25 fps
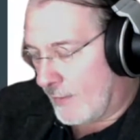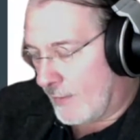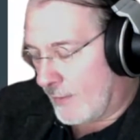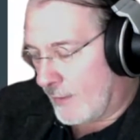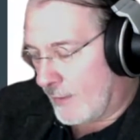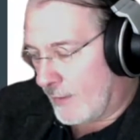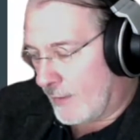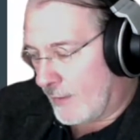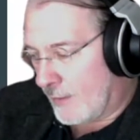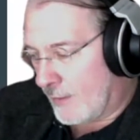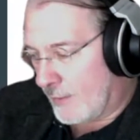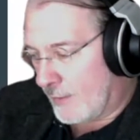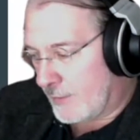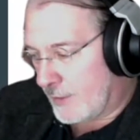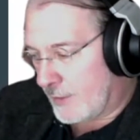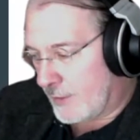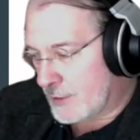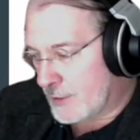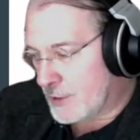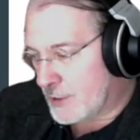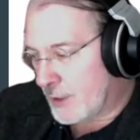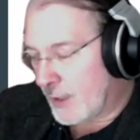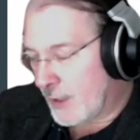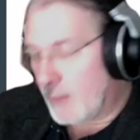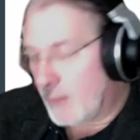
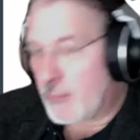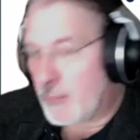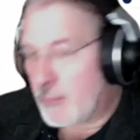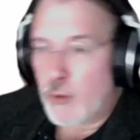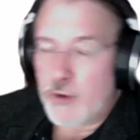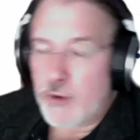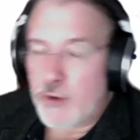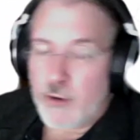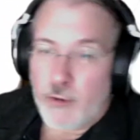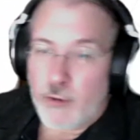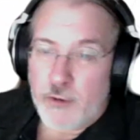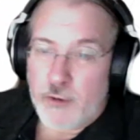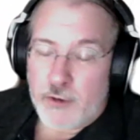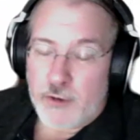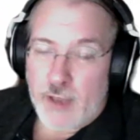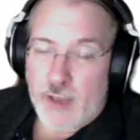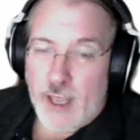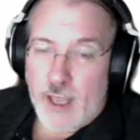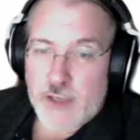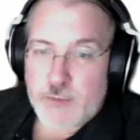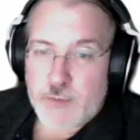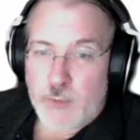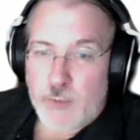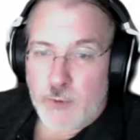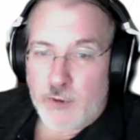Additionally important are the
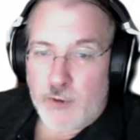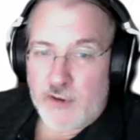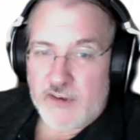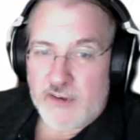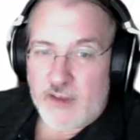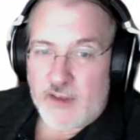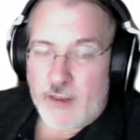dashboards.